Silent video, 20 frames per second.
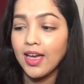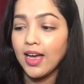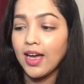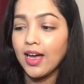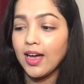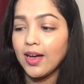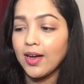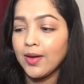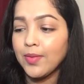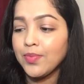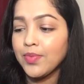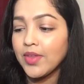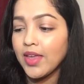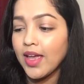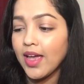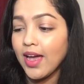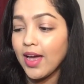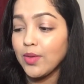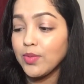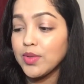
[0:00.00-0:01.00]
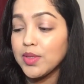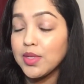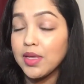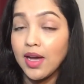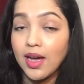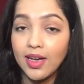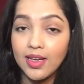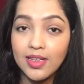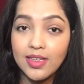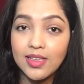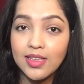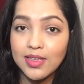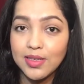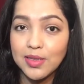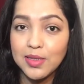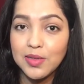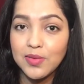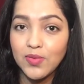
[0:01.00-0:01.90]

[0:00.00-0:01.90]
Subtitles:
I was eyeing this